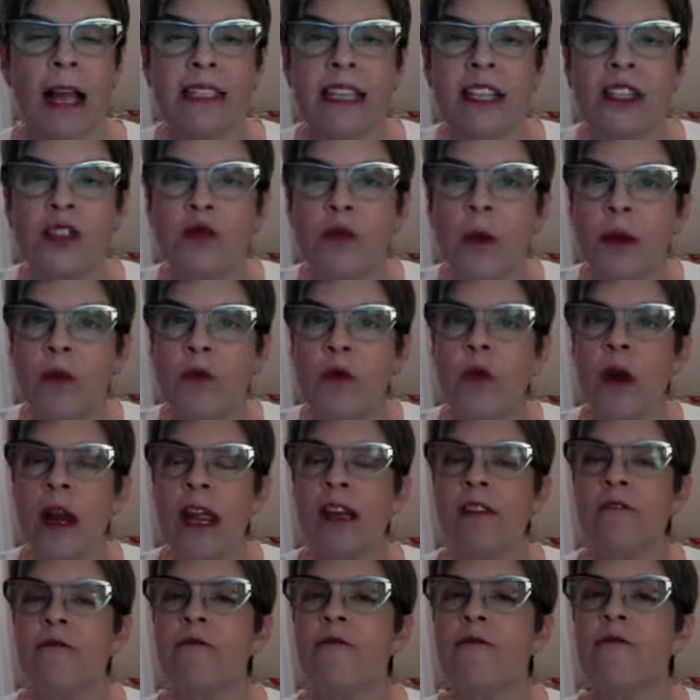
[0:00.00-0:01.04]
it's been
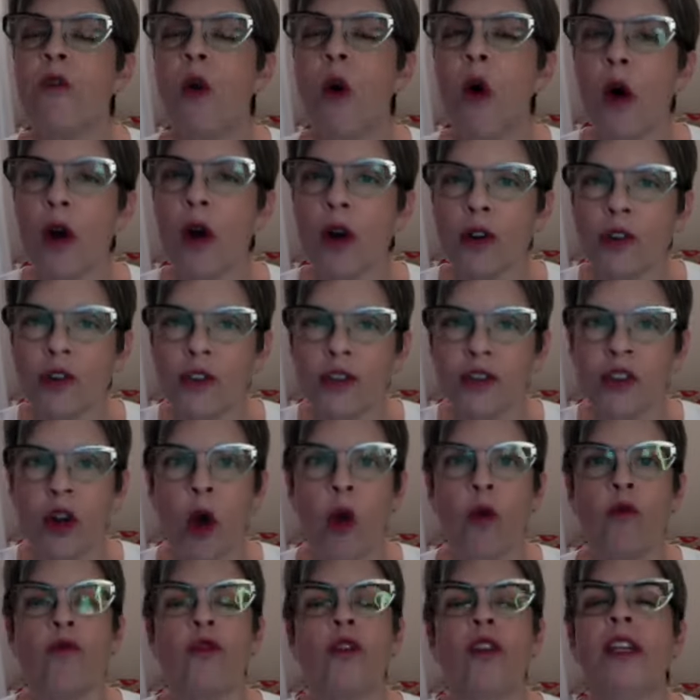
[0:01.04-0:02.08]
reinforced
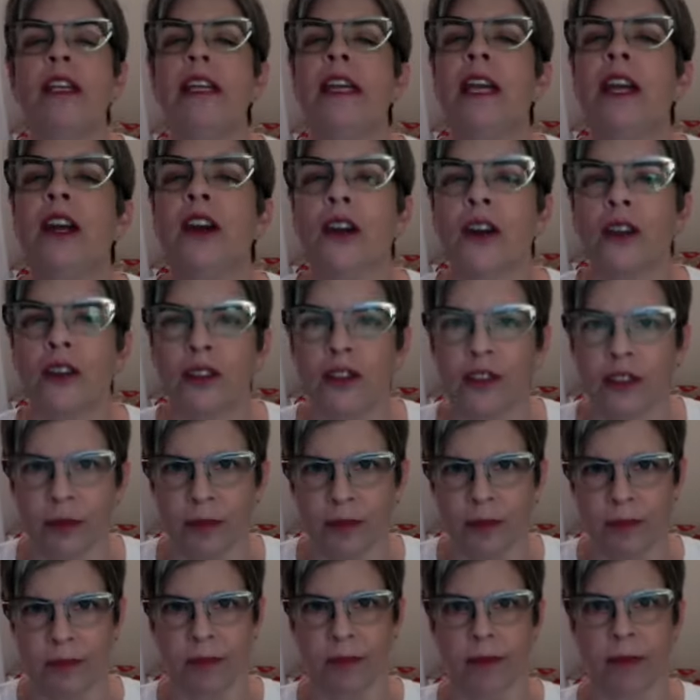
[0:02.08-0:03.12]
over years.
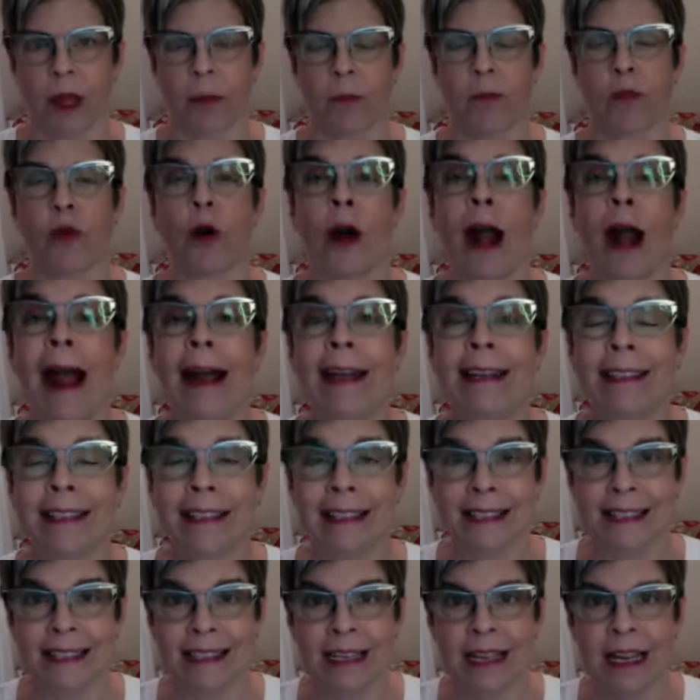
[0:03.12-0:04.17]

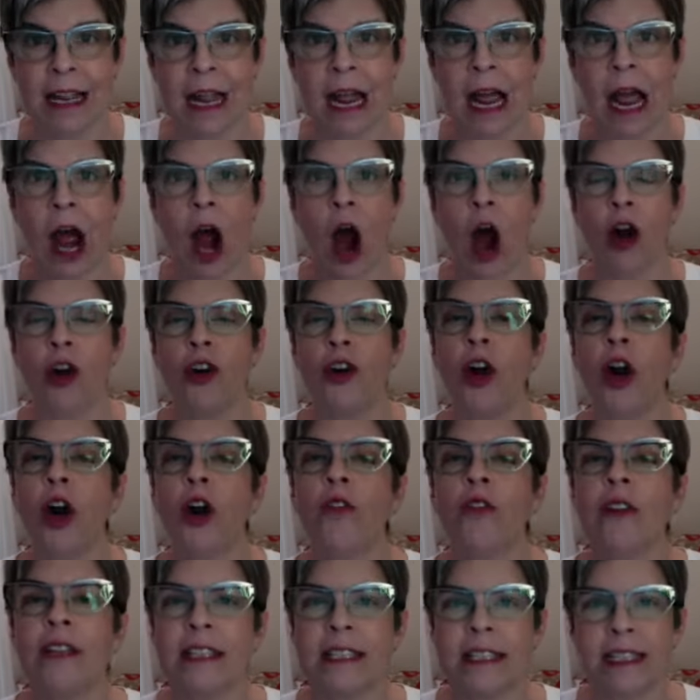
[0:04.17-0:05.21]
Practice. Our
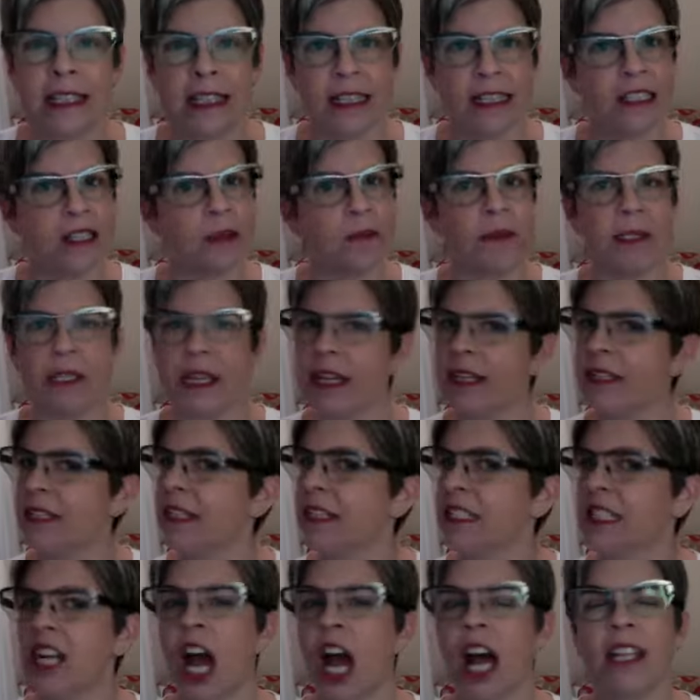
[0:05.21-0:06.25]
nervous system says it's
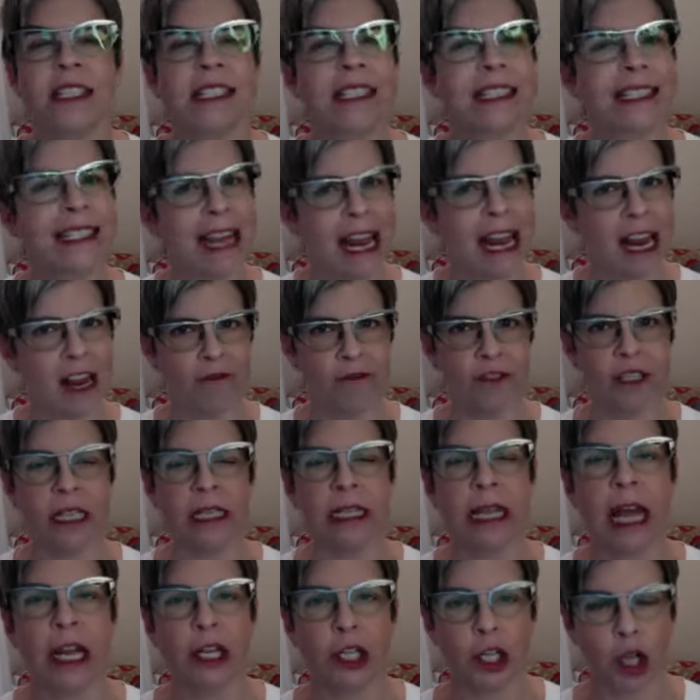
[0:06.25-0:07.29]
not safe to
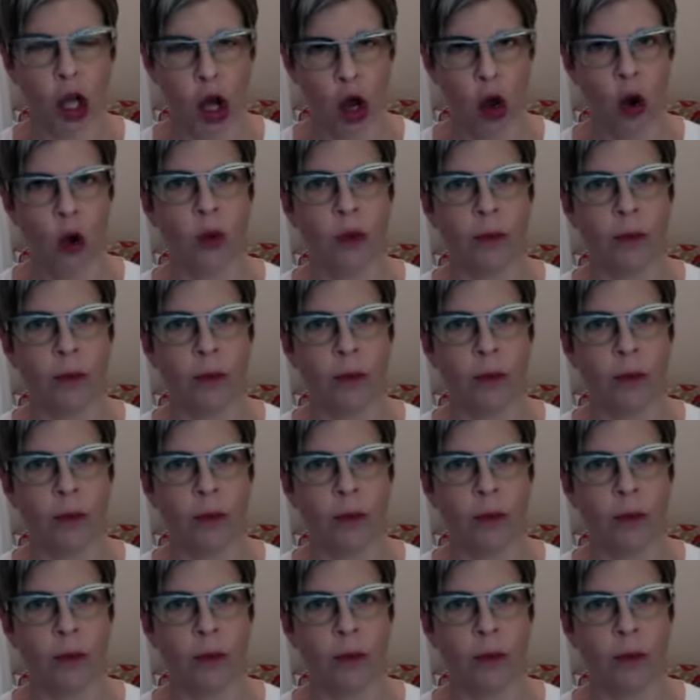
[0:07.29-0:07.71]
let go.